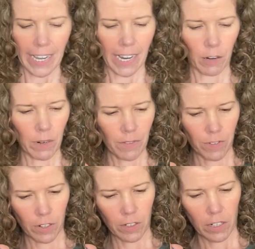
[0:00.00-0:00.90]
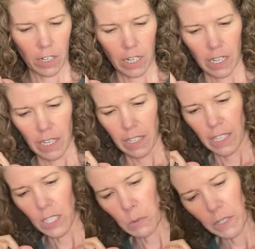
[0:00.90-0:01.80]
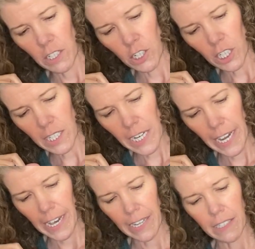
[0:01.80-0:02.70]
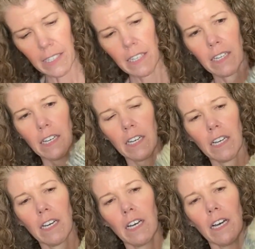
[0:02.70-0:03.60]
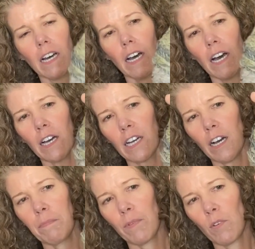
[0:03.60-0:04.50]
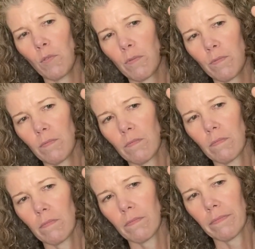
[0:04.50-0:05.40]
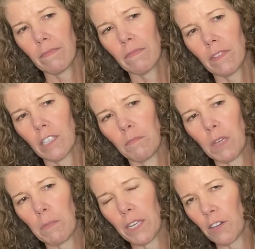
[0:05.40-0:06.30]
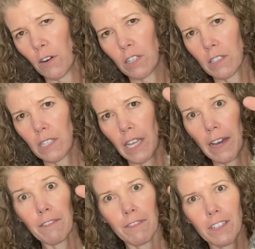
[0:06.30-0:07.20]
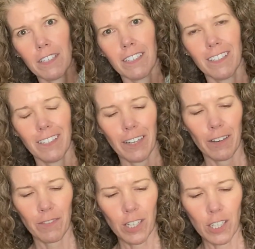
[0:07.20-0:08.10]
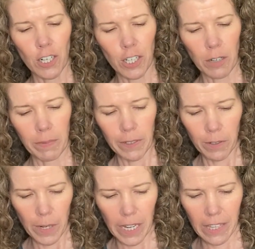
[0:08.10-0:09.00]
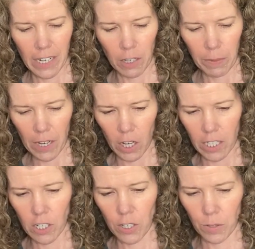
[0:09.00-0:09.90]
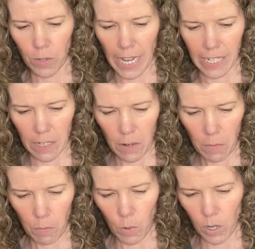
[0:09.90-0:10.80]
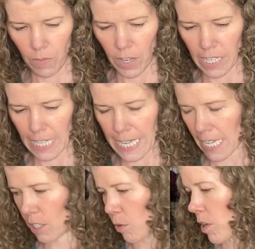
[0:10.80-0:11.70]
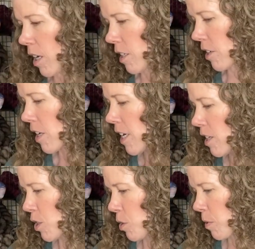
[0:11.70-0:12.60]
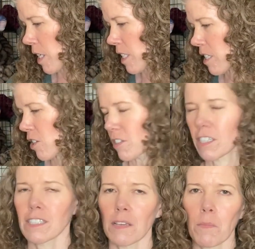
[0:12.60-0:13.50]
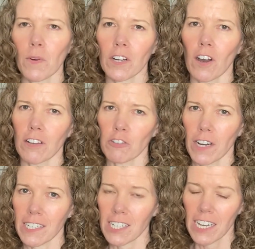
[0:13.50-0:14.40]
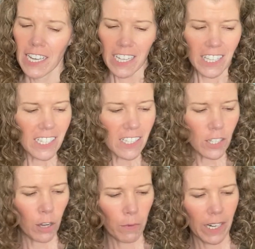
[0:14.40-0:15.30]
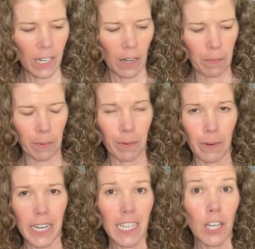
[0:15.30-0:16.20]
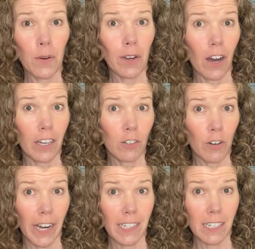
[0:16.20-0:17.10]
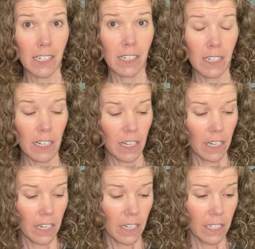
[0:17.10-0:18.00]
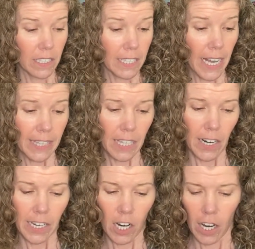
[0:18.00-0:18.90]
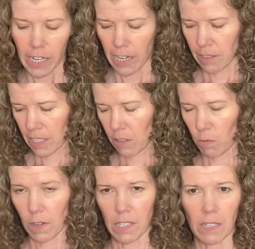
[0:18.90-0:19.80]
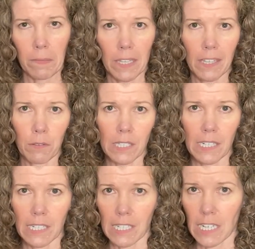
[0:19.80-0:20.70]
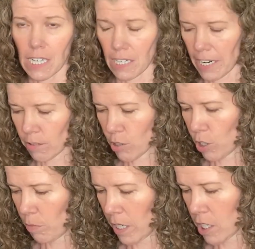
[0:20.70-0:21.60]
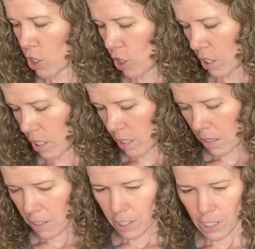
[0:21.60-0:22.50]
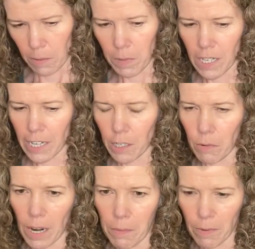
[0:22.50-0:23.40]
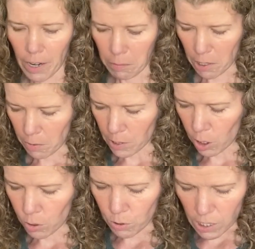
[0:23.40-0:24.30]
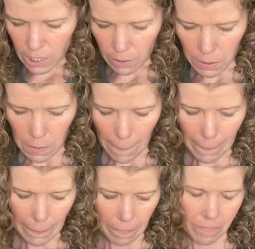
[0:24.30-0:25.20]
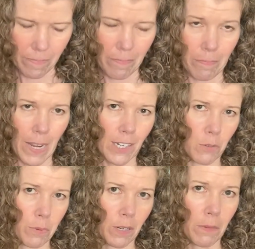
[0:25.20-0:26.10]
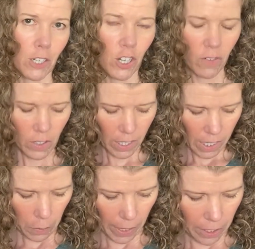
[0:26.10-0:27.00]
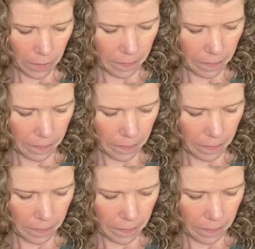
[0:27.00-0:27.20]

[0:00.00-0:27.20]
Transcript: However, this one just has a couple, maybe yards left of the dark blue, and then I'll be on to that more of a yellow color. So we're going to start to see more contrast. This is already a pretty low contrast set that I got. I didn't want something that was going to stand out too much, just something I could wrap around me that was cozy, that would match pretty much everything I wear.